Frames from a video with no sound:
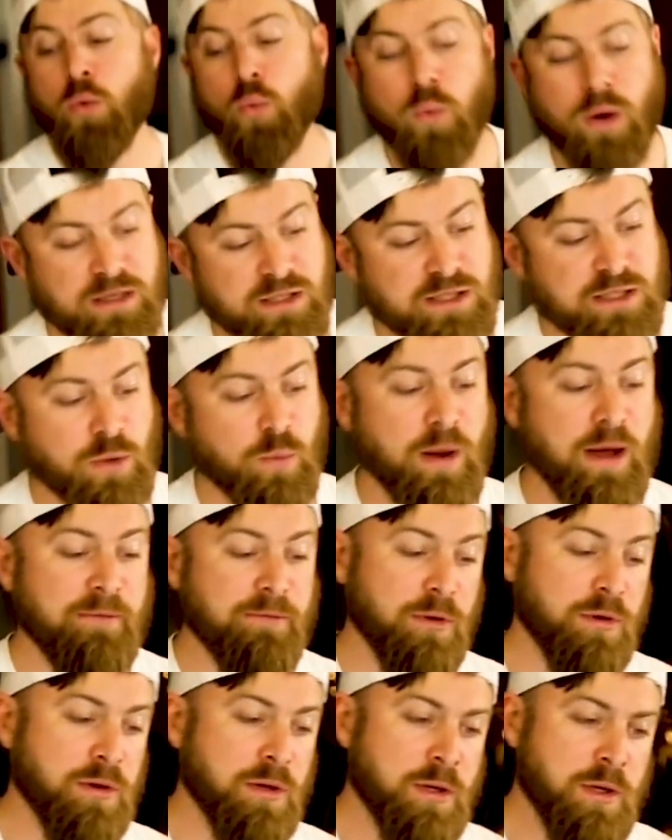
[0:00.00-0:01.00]

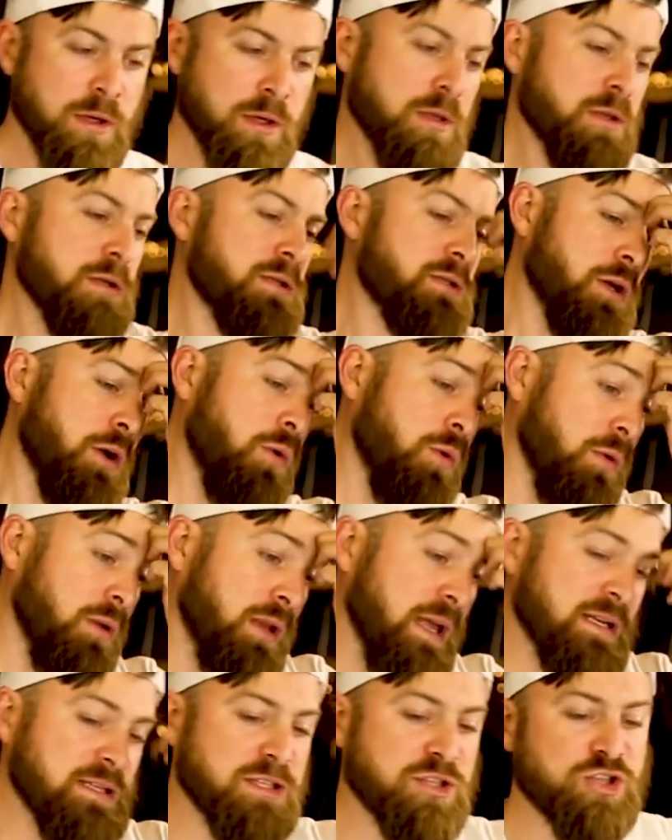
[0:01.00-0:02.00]
whatsoever. So
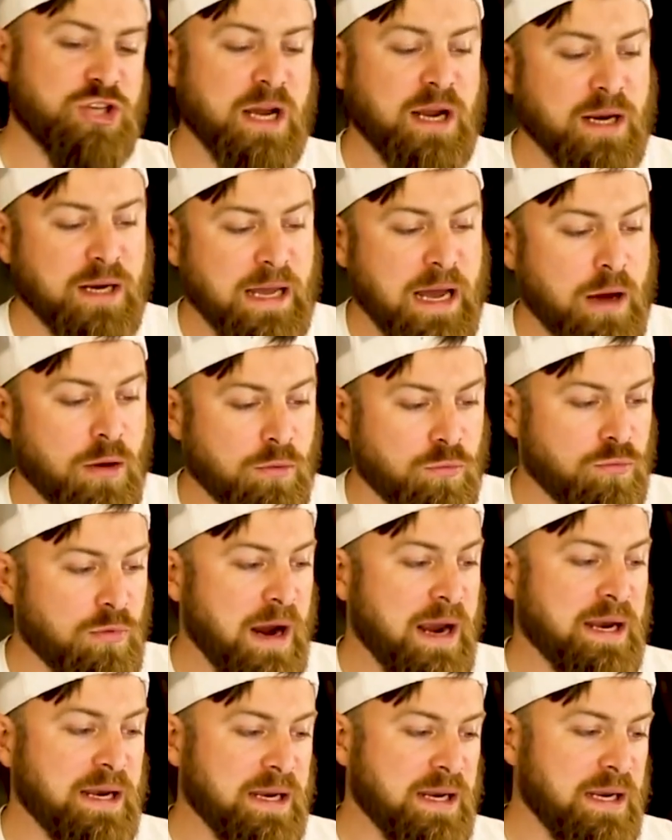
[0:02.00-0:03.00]
let's check it out right